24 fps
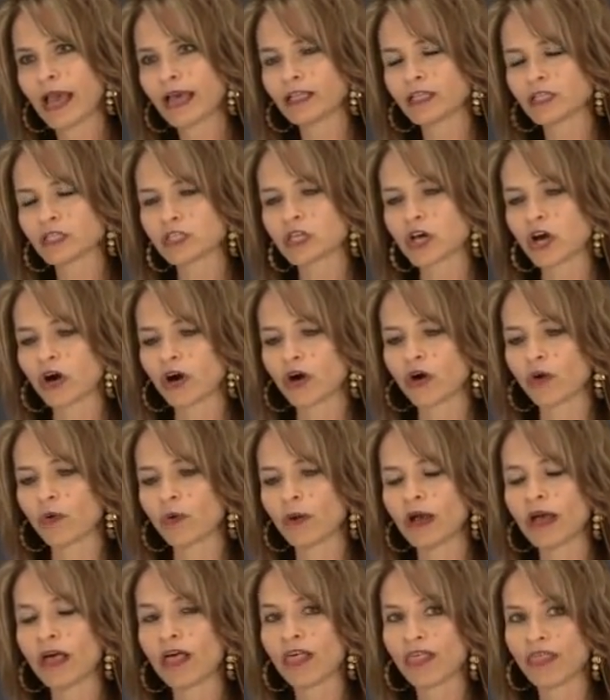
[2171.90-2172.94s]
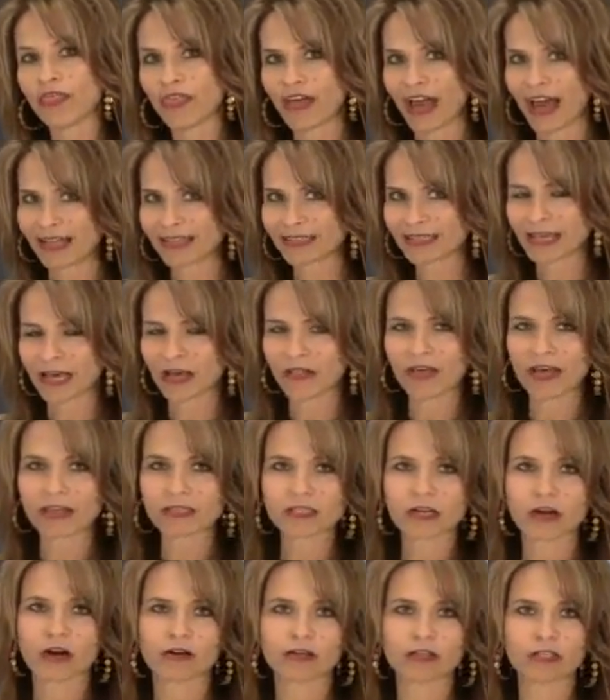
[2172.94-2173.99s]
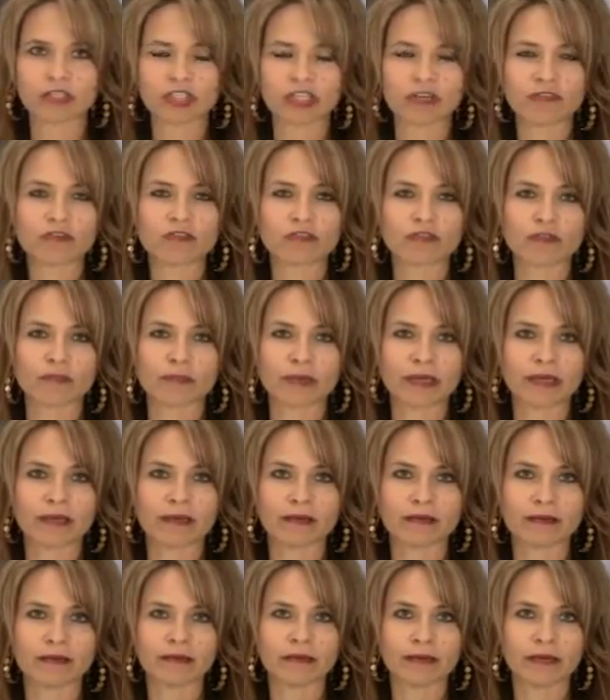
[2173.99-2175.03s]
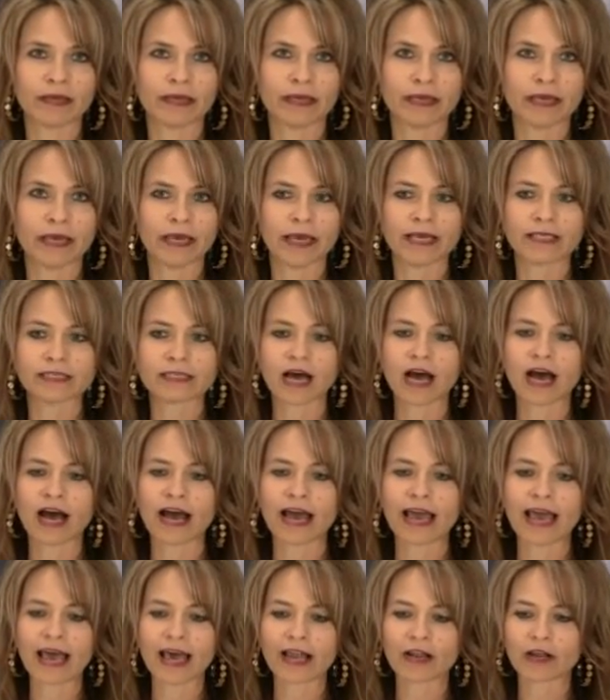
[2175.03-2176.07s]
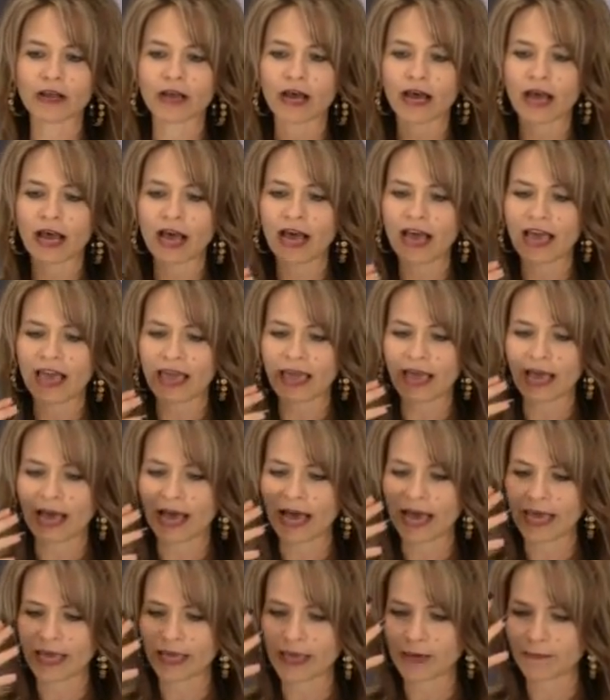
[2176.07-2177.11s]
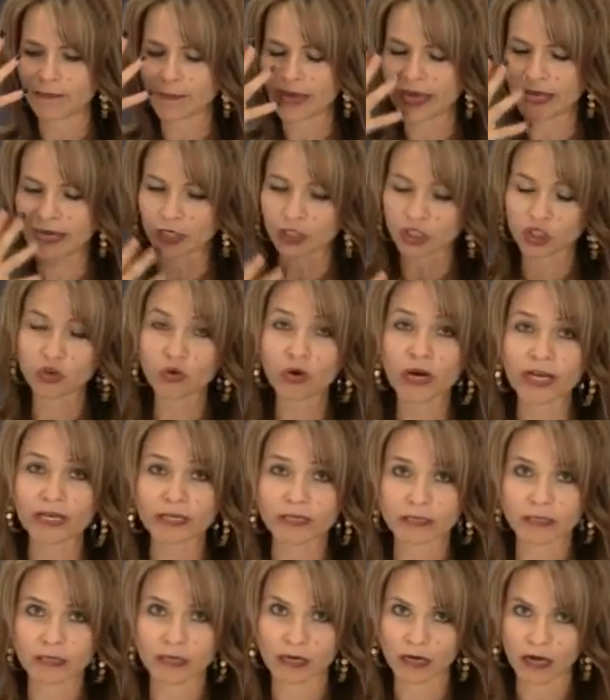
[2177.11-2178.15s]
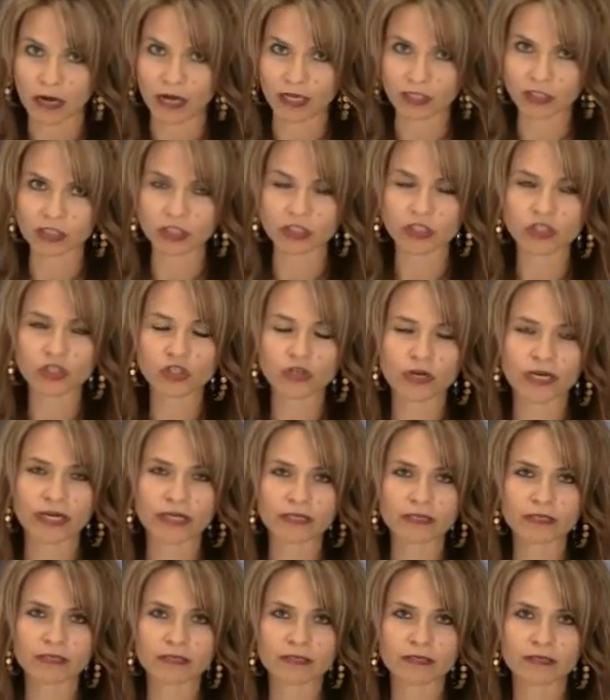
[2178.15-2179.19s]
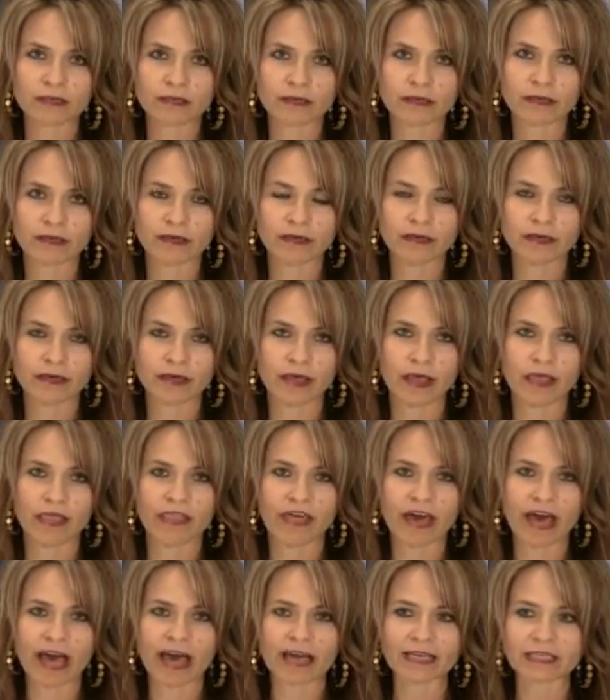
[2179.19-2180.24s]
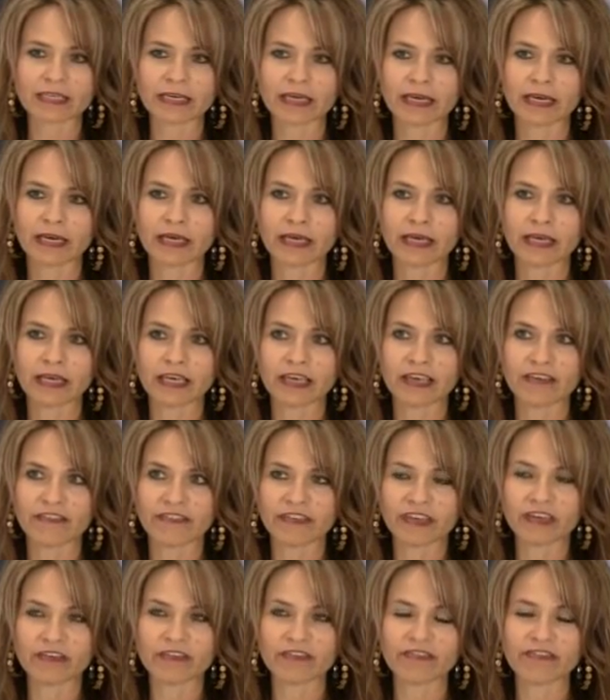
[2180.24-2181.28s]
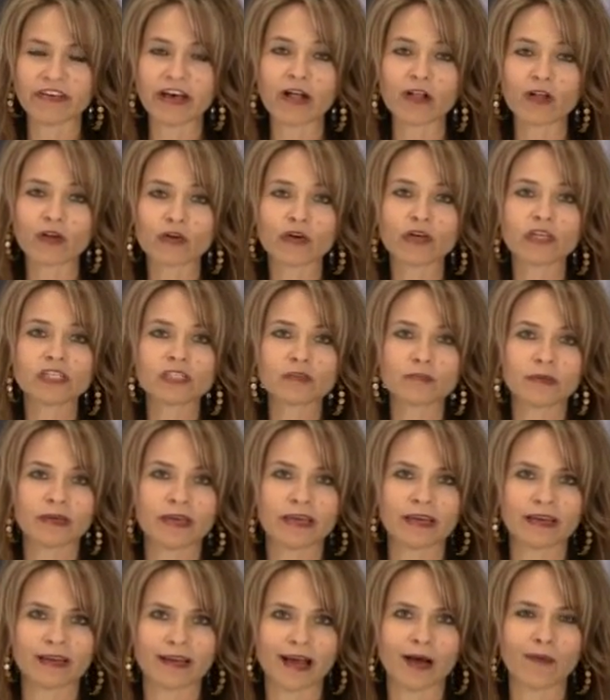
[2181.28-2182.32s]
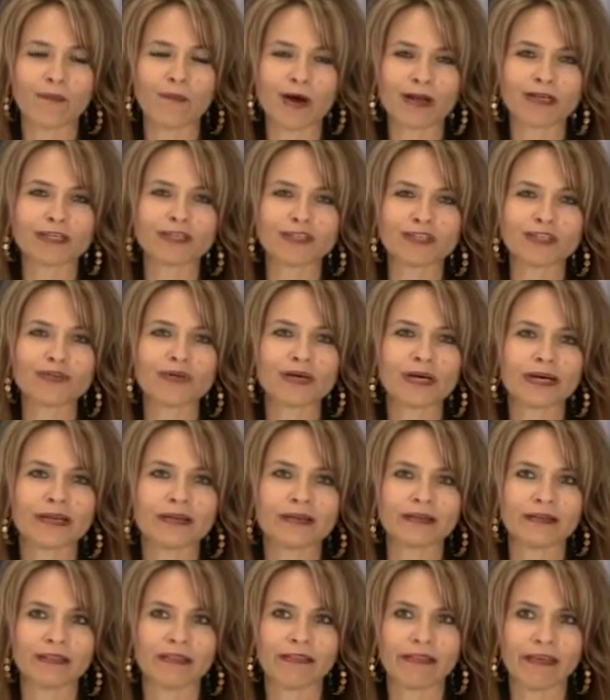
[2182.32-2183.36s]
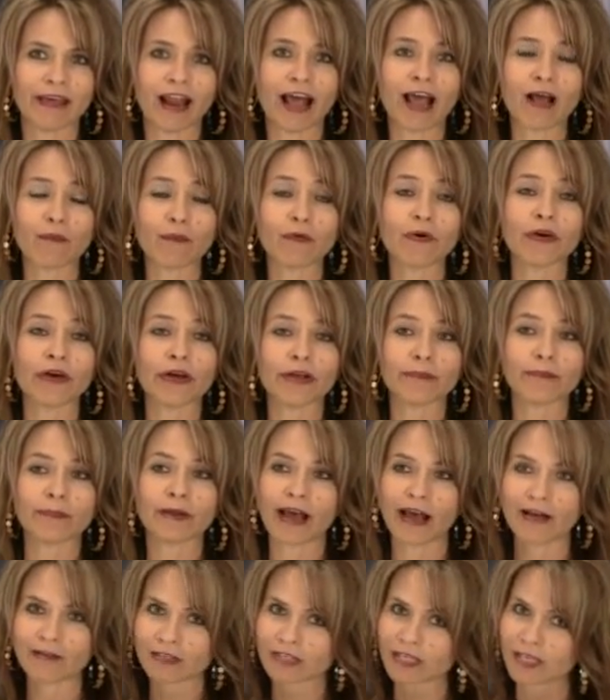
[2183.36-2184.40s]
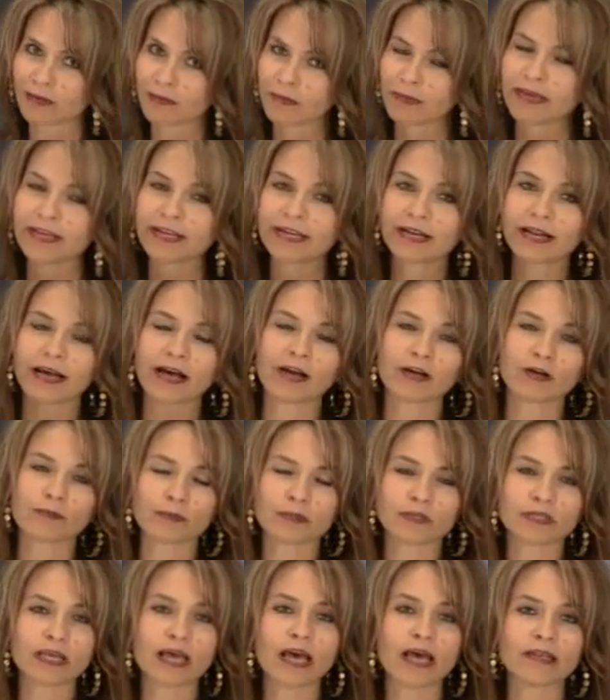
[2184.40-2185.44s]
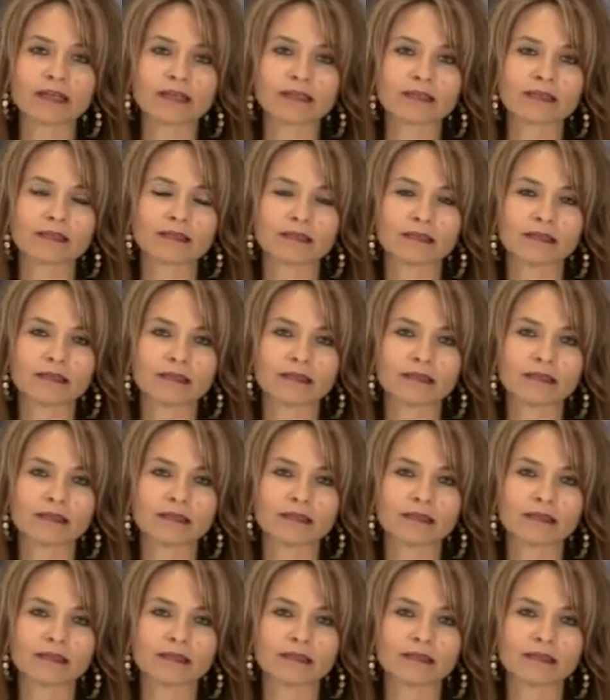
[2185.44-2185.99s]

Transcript: And so that's how that started to shift for me. Is I had a, I, I made a choice, a conscious choice, that if it felt good to me and I wanted to do it, then I would. But I was going to be in it 100%.